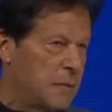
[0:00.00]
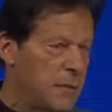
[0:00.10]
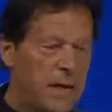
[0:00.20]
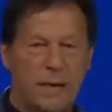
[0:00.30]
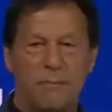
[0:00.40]

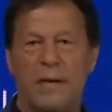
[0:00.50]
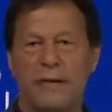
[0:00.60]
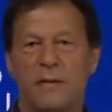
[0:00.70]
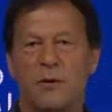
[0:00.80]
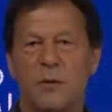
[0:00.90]
We had
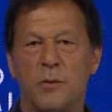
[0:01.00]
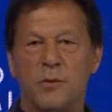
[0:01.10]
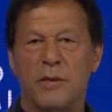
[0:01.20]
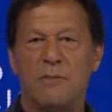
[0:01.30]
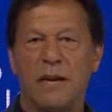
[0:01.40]
militant
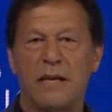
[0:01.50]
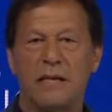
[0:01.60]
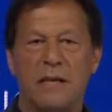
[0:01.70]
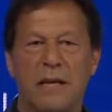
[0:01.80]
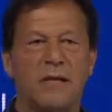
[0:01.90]
groups in
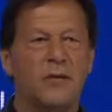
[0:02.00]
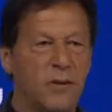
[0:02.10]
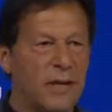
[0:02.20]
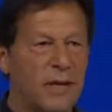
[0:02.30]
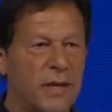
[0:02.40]
Pakistan
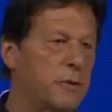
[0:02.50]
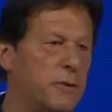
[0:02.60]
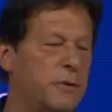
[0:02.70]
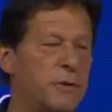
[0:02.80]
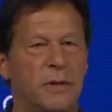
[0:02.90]
trained
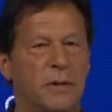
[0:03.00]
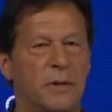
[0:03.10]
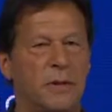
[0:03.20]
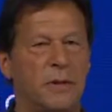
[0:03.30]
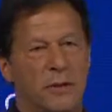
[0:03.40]
to
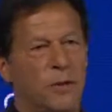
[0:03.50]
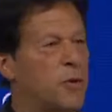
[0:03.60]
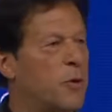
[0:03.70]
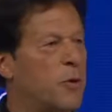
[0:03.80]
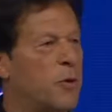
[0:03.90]
do
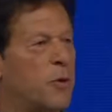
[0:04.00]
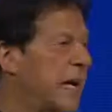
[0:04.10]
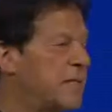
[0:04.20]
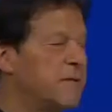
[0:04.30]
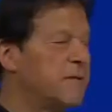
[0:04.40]
guerrilla
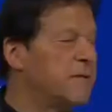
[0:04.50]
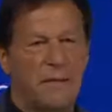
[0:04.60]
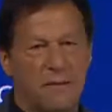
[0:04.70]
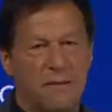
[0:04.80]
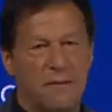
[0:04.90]

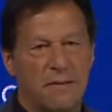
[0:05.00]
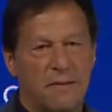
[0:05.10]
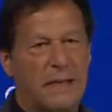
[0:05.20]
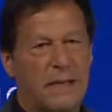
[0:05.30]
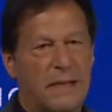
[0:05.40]
activities in
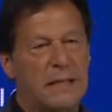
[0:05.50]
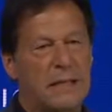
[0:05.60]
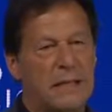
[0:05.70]
Afghanistan.